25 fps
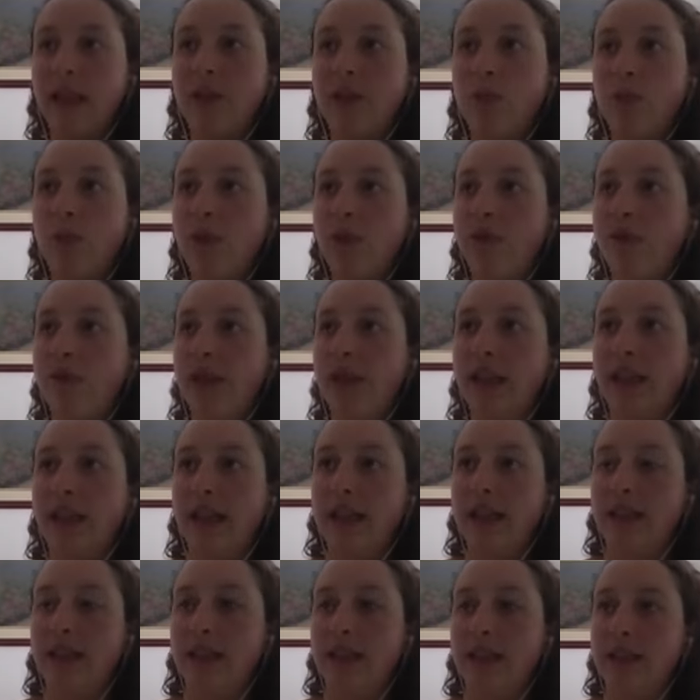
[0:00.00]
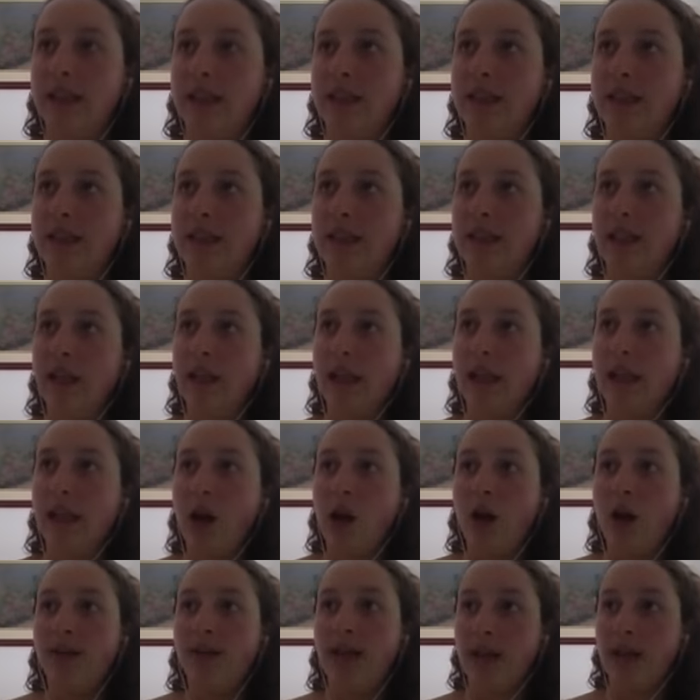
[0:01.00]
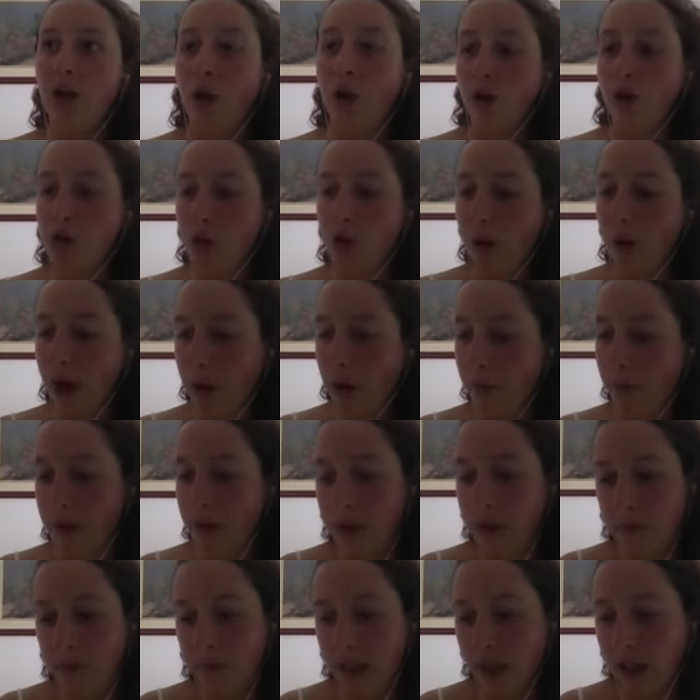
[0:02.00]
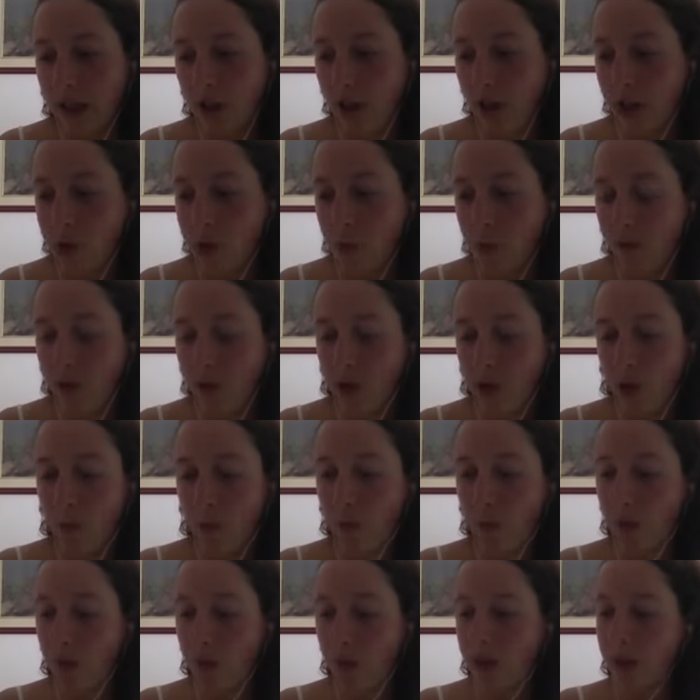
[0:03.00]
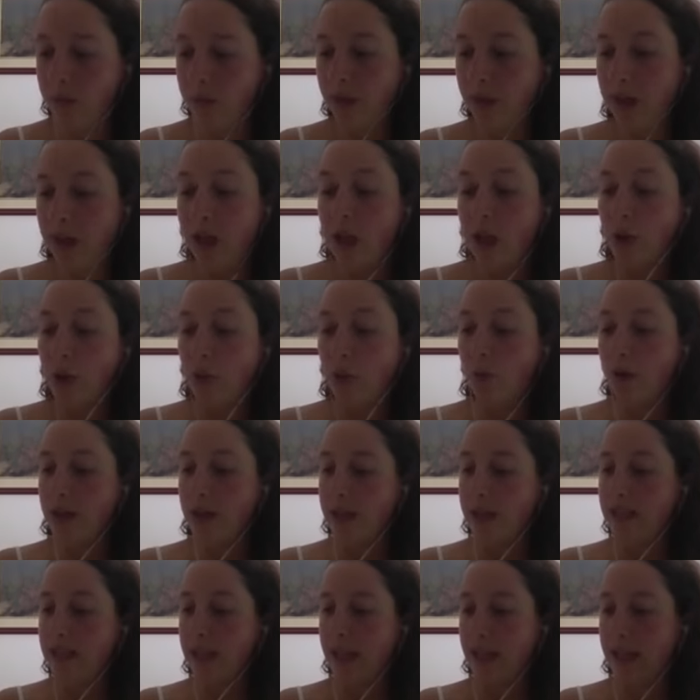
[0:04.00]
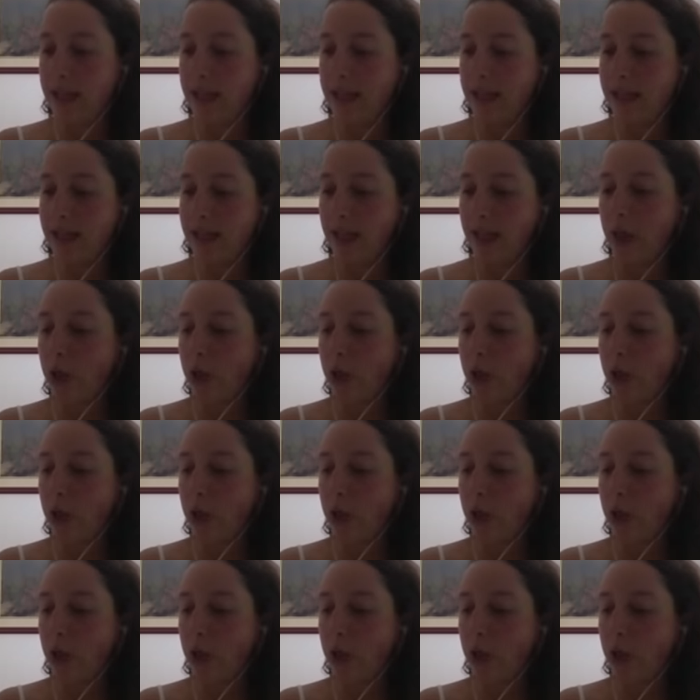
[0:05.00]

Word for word: one thing that that also helped me a lot with your program was this